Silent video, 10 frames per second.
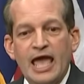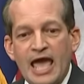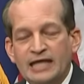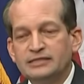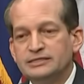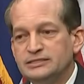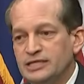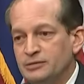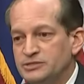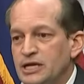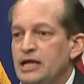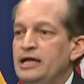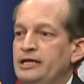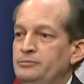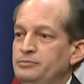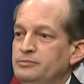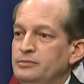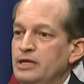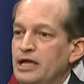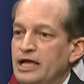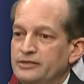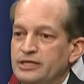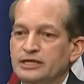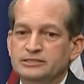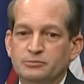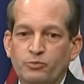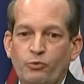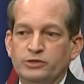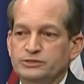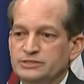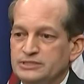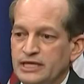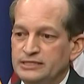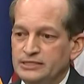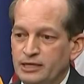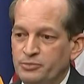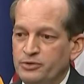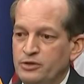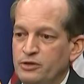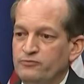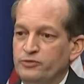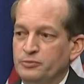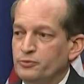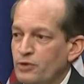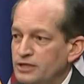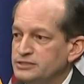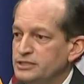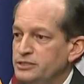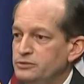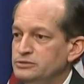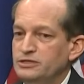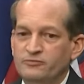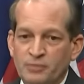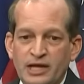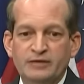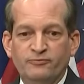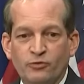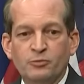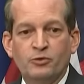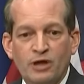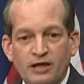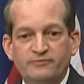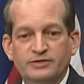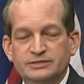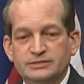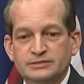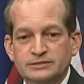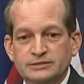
At the same time, I think it's important to stand up for the prosecutors of my former office